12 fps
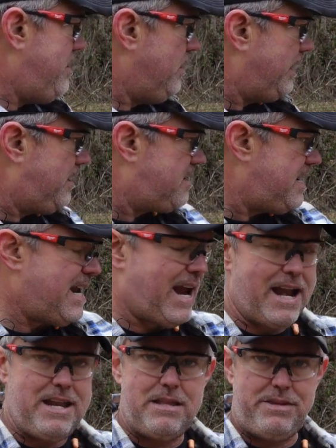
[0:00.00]
you'd like to see
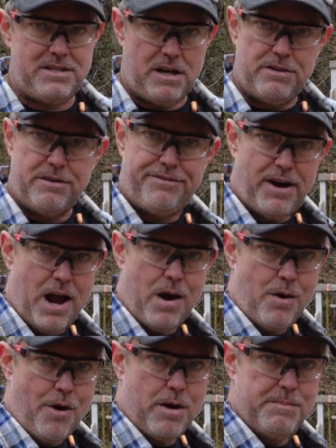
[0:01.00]
any of these other
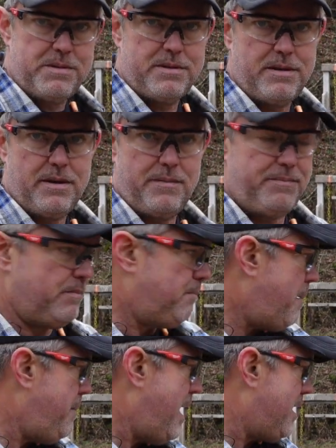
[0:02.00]
firearms,
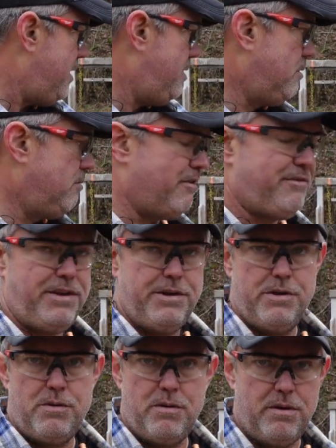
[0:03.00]
maybe I can do a
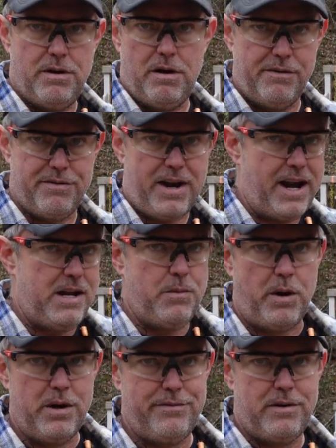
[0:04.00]
review over any
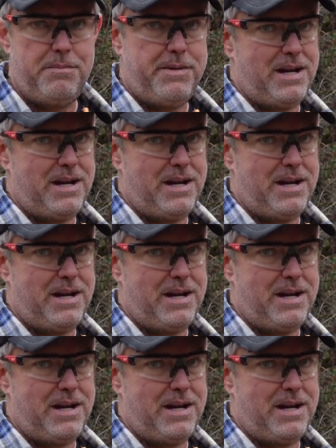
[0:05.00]
one of them.